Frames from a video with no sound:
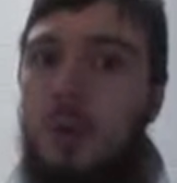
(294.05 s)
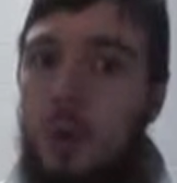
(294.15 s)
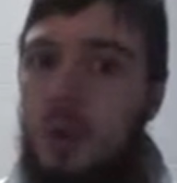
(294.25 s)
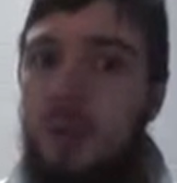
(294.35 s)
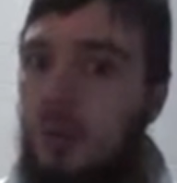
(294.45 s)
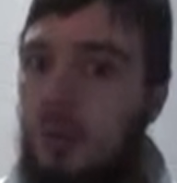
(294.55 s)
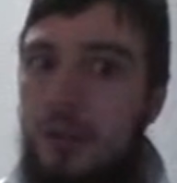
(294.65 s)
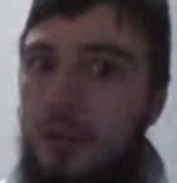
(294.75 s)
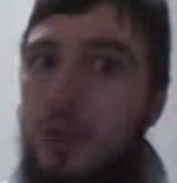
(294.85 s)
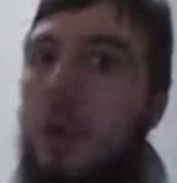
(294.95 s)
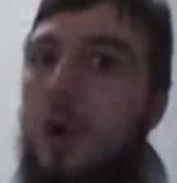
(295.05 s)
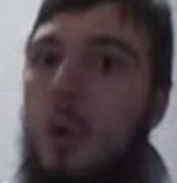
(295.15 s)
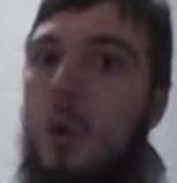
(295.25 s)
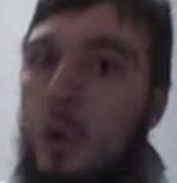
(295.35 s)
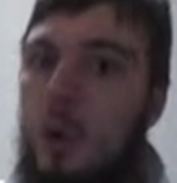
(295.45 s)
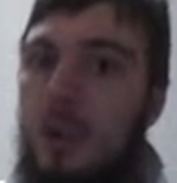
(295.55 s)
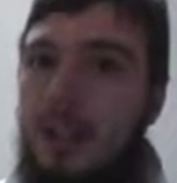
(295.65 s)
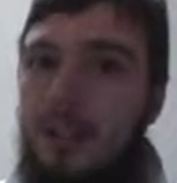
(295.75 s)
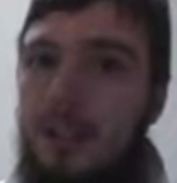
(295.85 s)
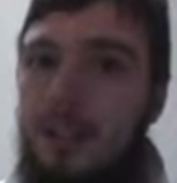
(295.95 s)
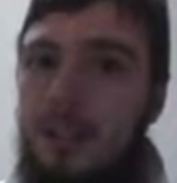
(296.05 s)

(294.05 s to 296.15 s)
when it was still working.